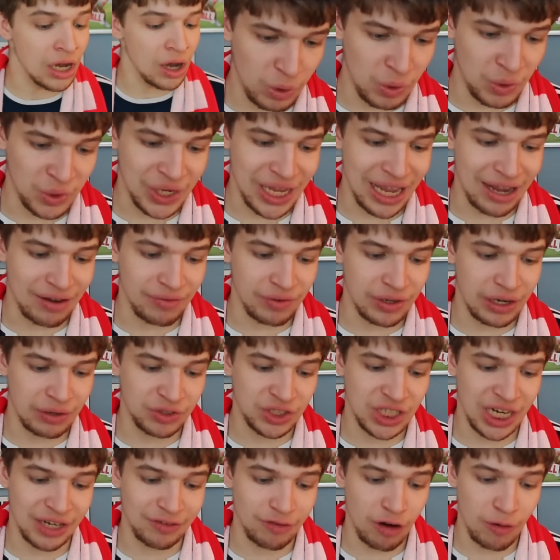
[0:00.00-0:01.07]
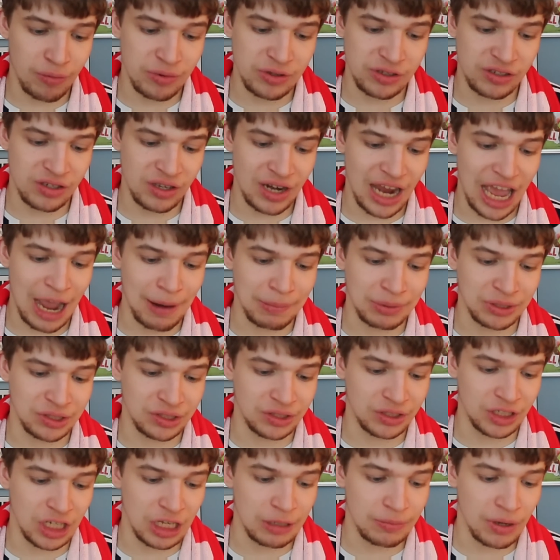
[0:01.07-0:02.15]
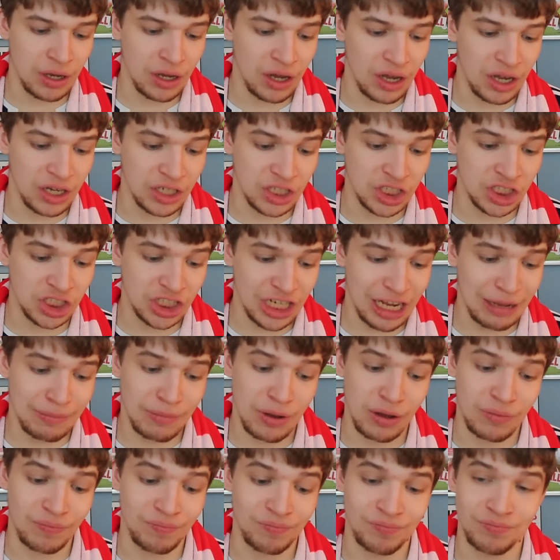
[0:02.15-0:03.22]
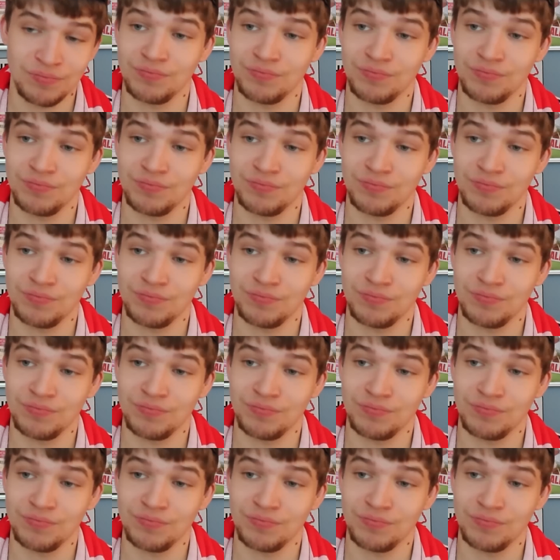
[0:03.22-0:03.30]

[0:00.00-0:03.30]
We would get rid of Jack Robinson, Albert Adoma and Chema.